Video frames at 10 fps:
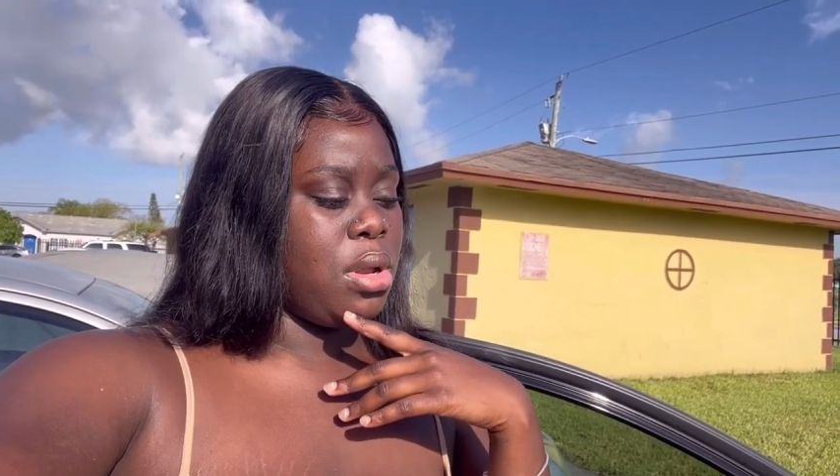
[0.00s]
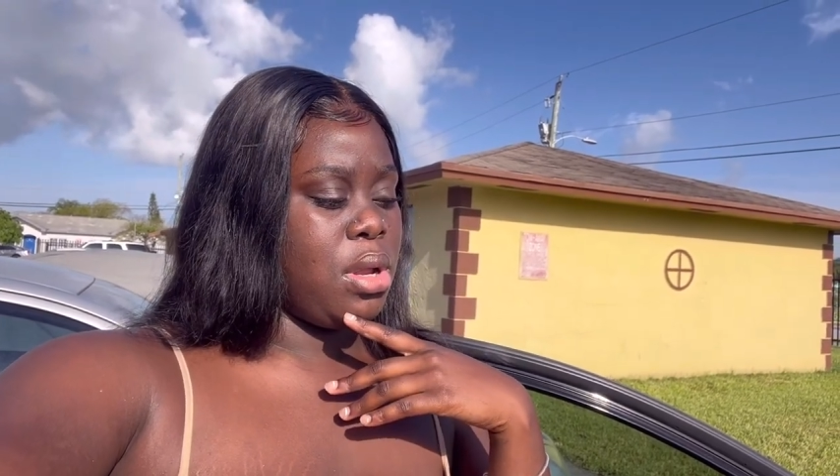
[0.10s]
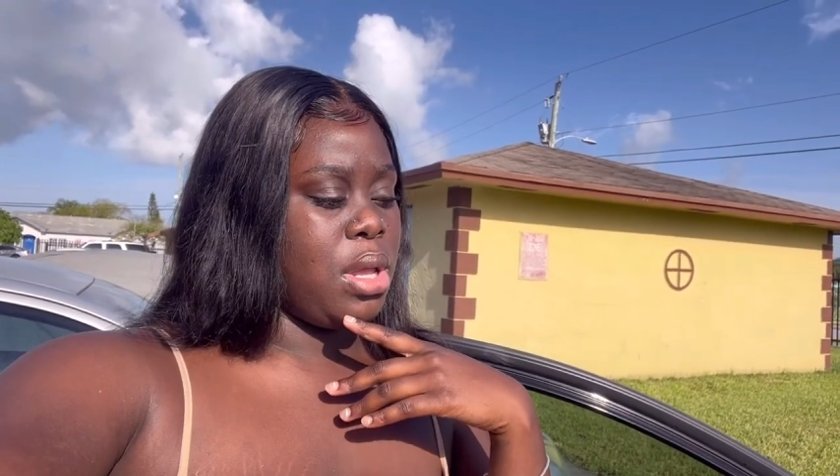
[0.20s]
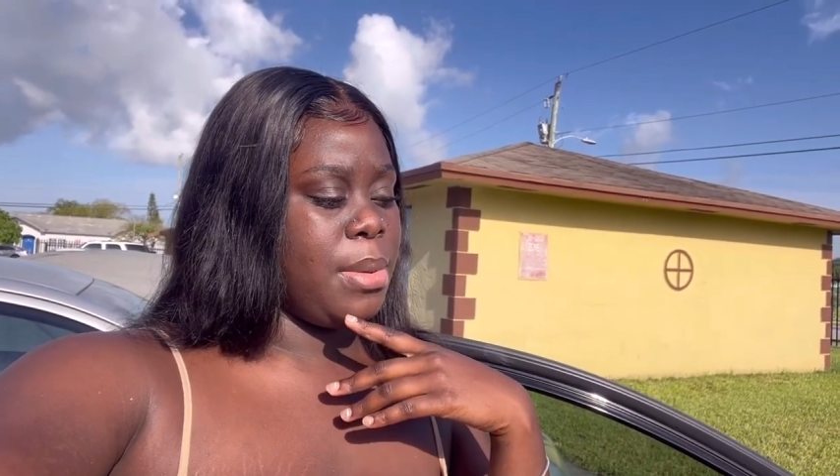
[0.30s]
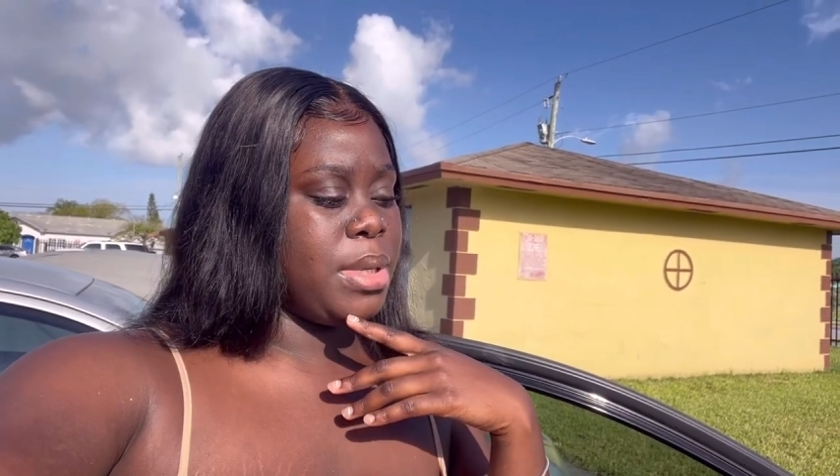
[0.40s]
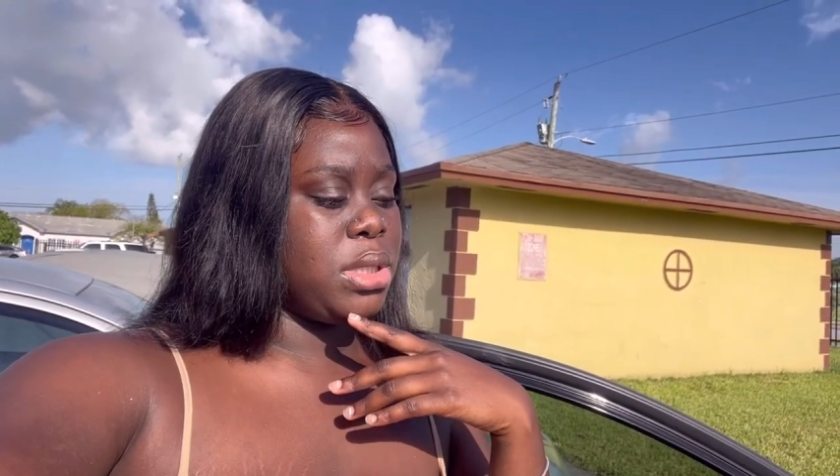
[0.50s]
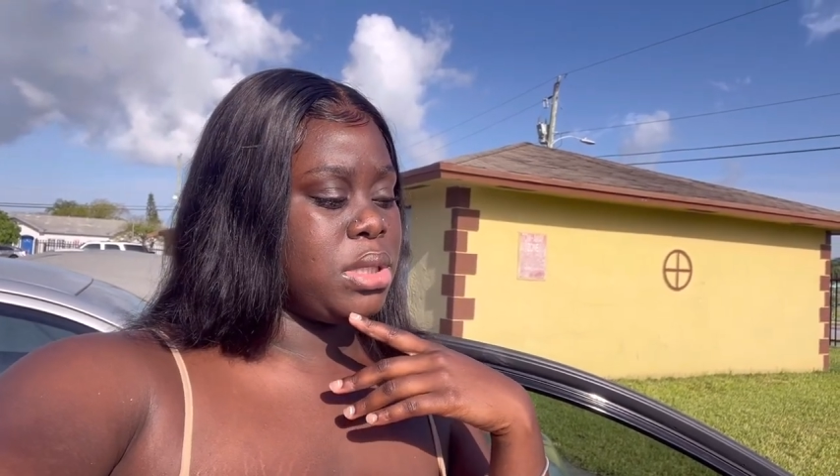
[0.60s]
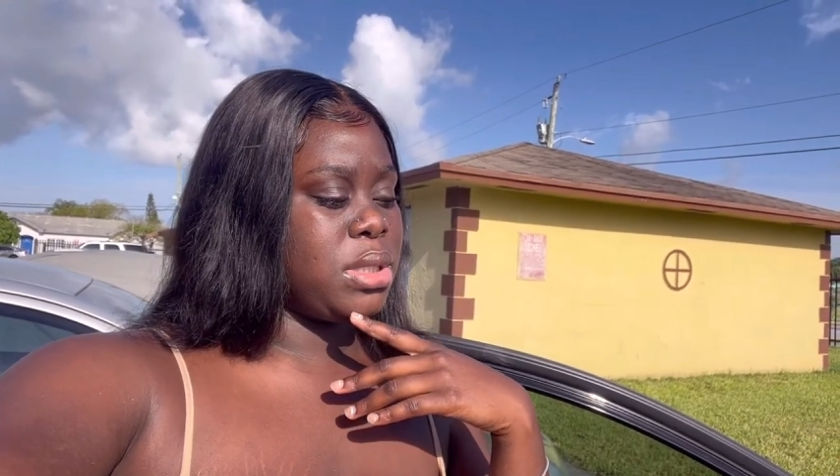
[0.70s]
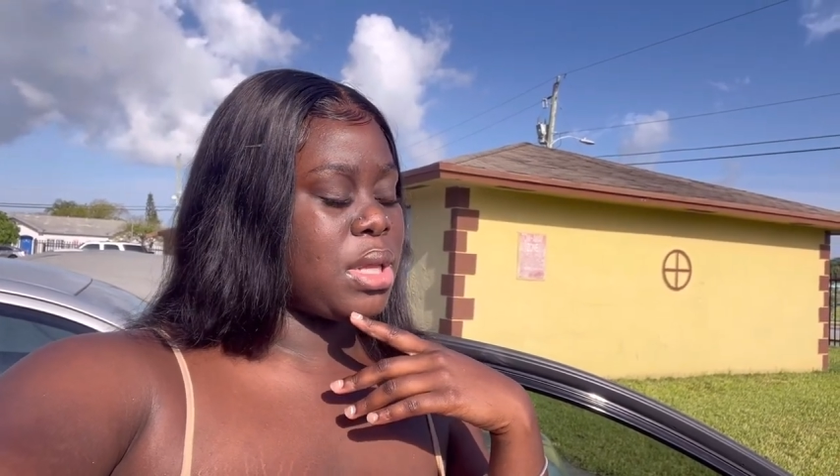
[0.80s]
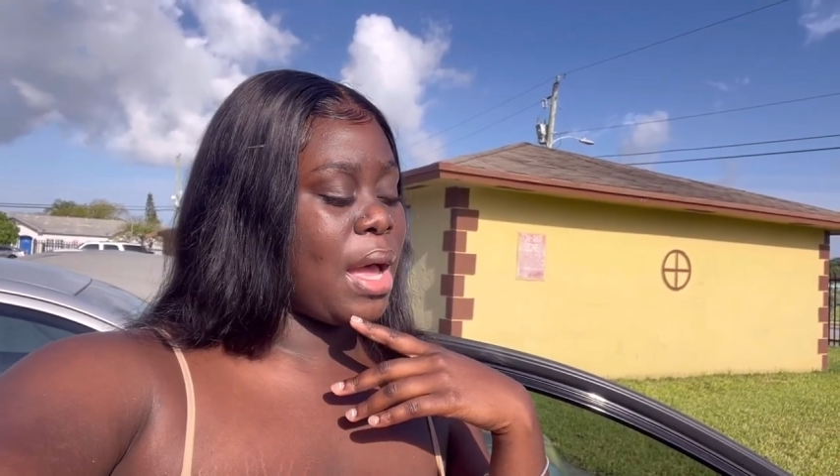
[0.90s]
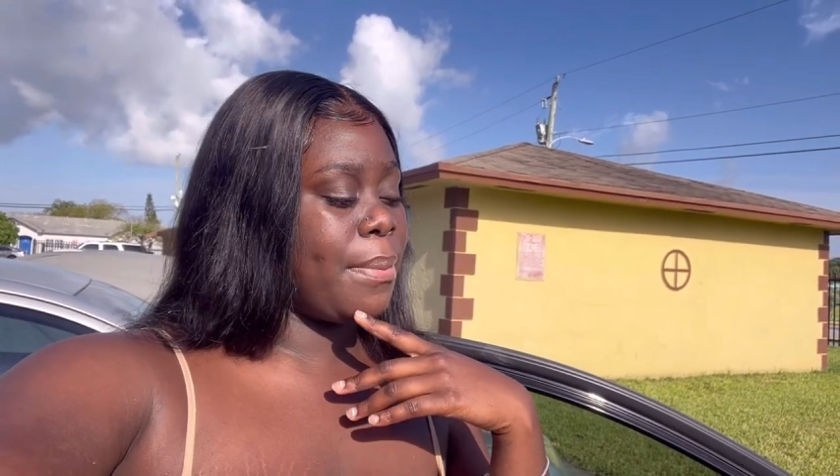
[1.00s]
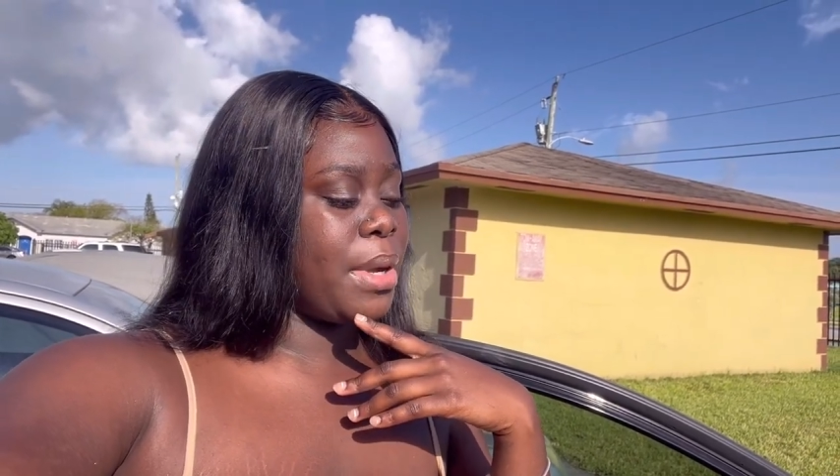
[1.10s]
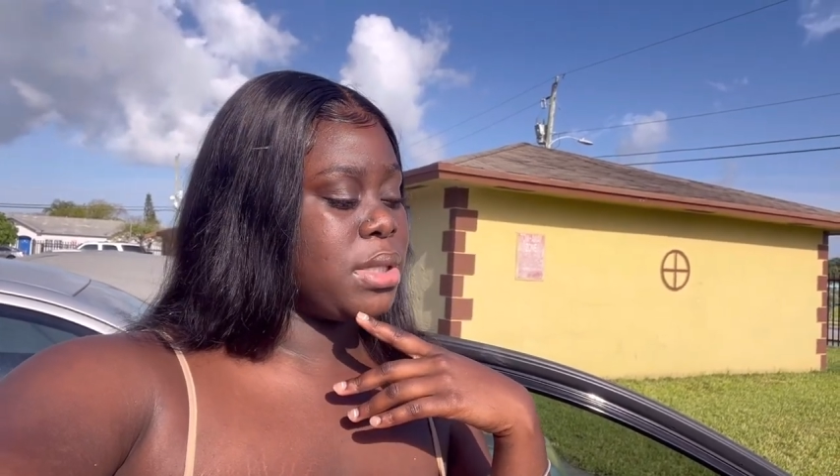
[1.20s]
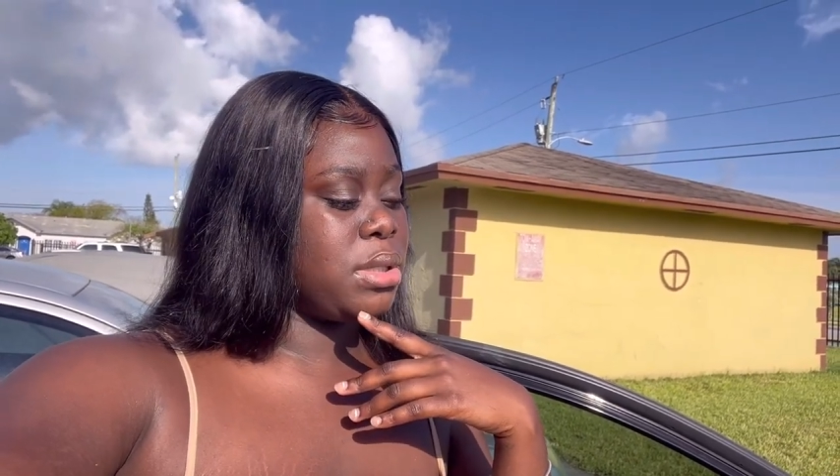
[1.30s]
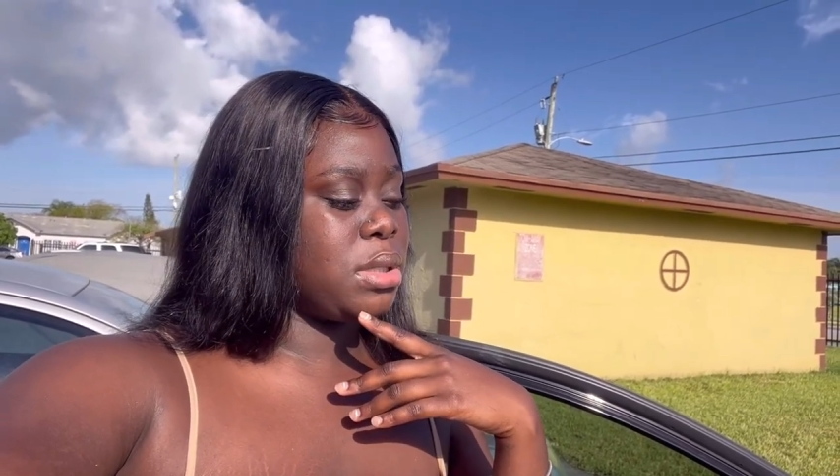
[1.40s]
Let me just stop
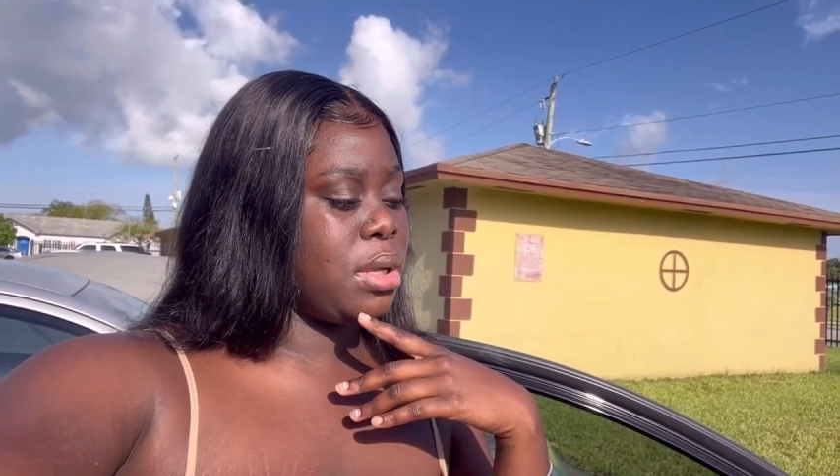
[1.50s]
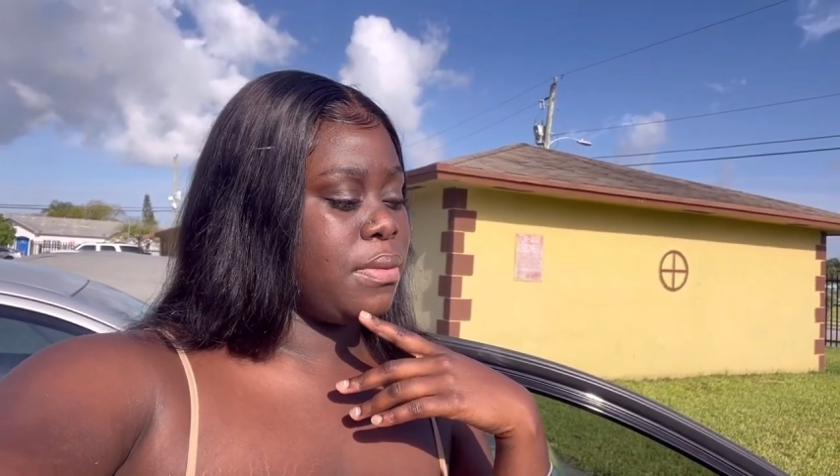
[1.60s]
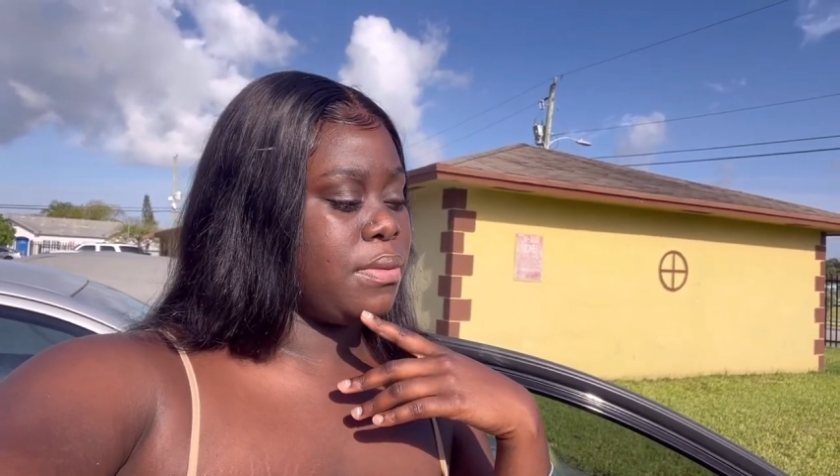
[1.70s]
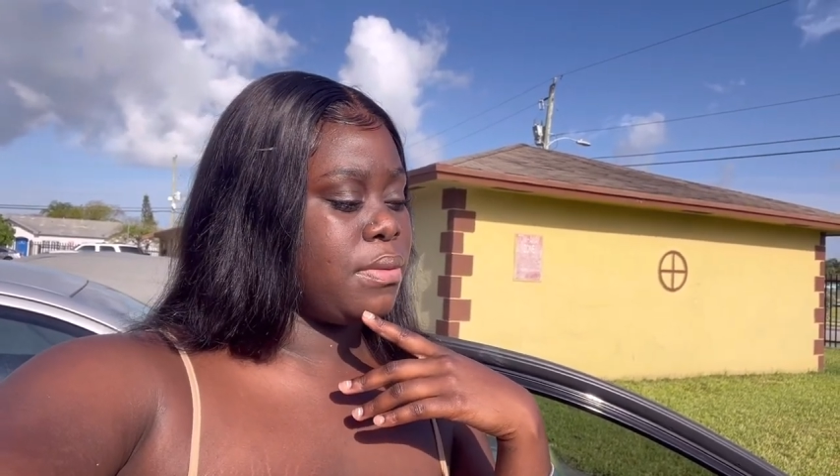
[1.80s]
pressing stuff.